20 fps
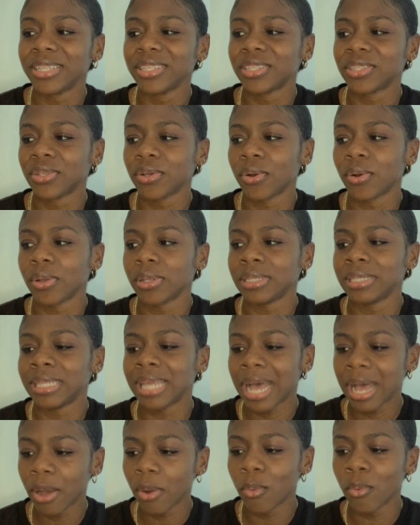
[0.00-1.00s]
so
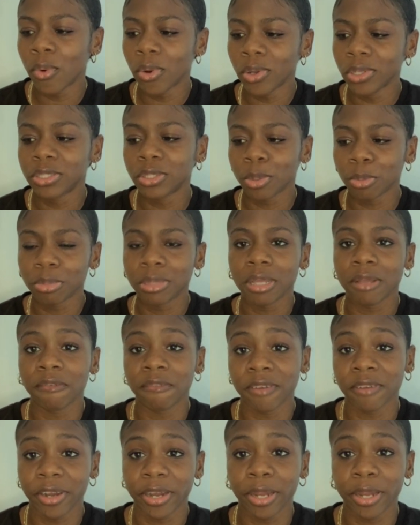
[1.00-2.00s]
that was something
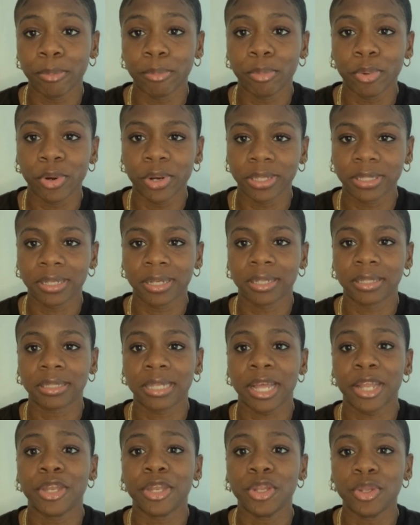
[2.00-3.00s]
very important.
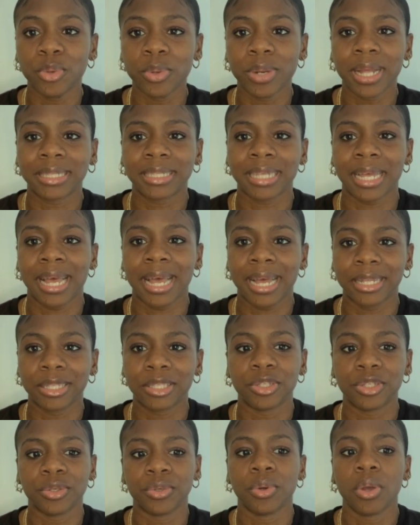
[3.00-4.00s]
I knew that I had
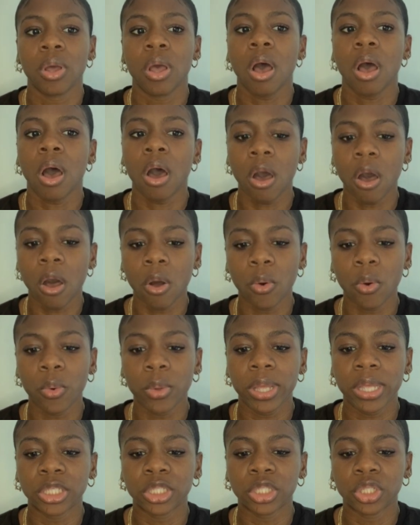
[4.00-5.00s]
to
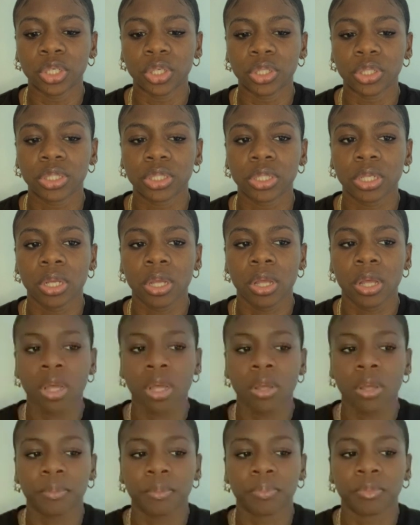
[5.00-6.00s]
always just
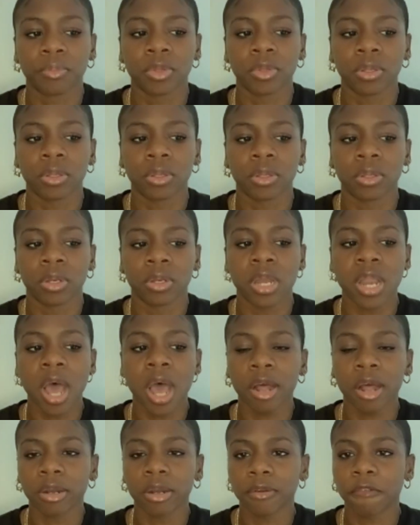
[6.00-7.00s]

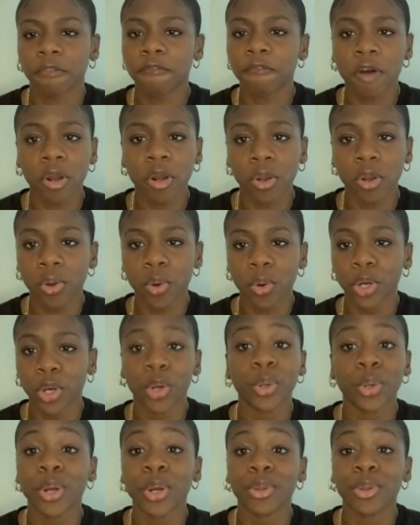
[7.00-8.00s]
not follow or
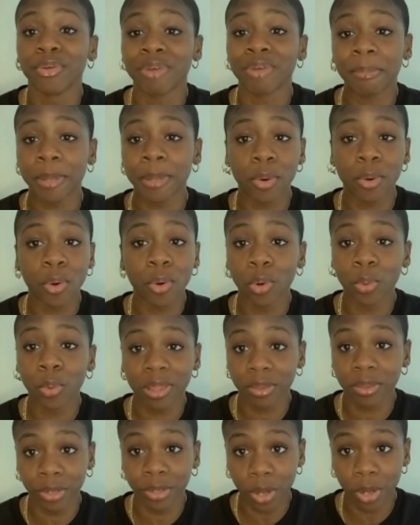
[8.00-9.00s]
go down the rabbit hole
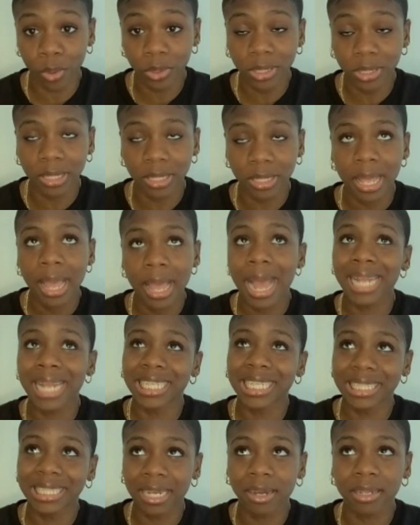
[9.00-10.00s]
with doubts. Mm. And the
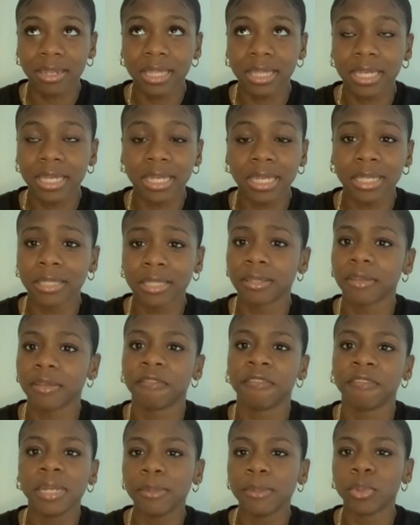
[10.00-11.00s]
second thing is,
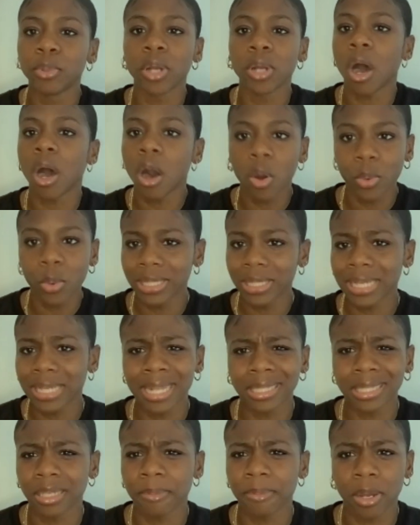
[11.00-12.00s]
Phillip would always
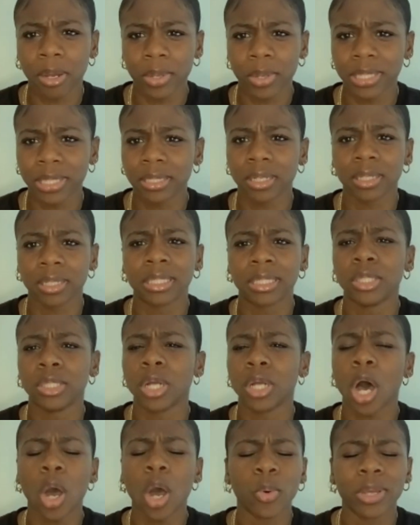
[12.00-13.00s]
answer my questions. He'd
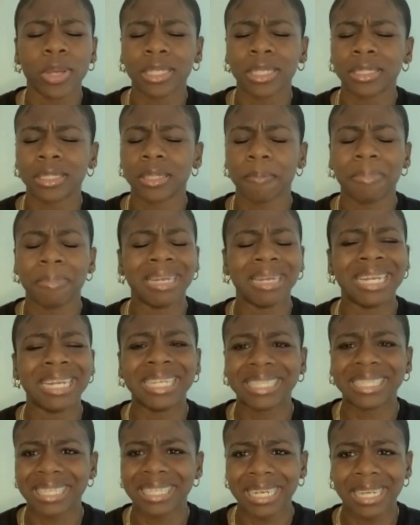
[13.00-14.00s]
always be
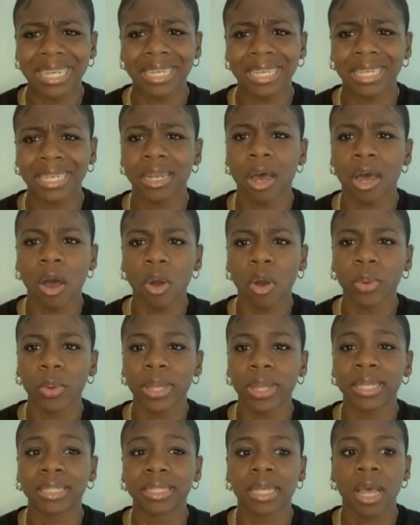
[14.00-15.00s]
listening. He'd
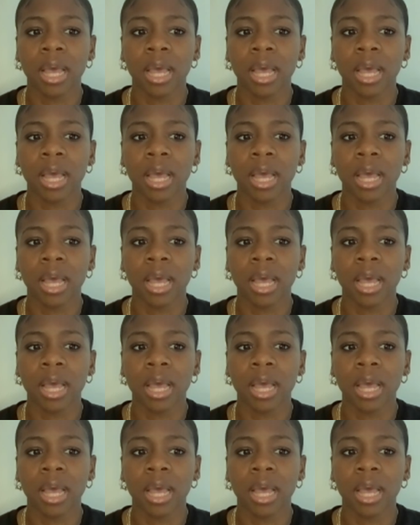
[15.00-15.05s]
always